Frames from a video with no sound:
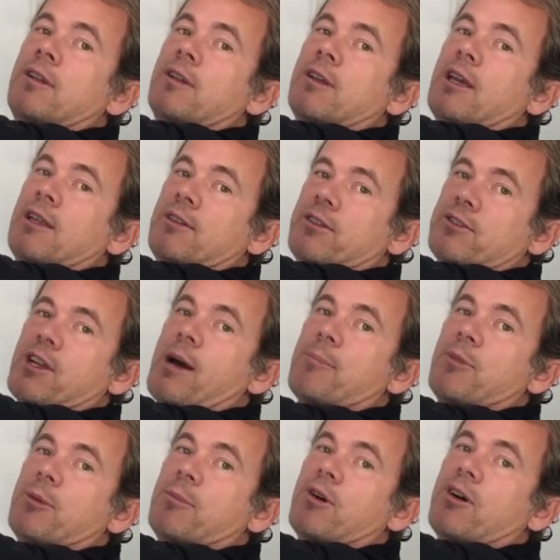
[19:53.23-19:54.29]
and
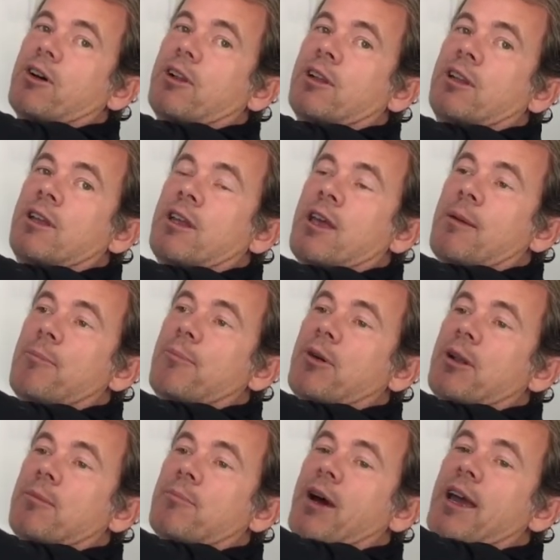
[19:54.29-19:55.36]
stop the ball.
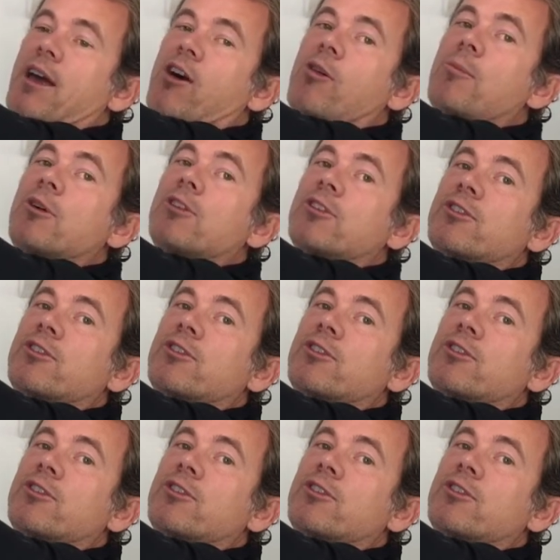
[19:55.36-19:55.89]
but my elbows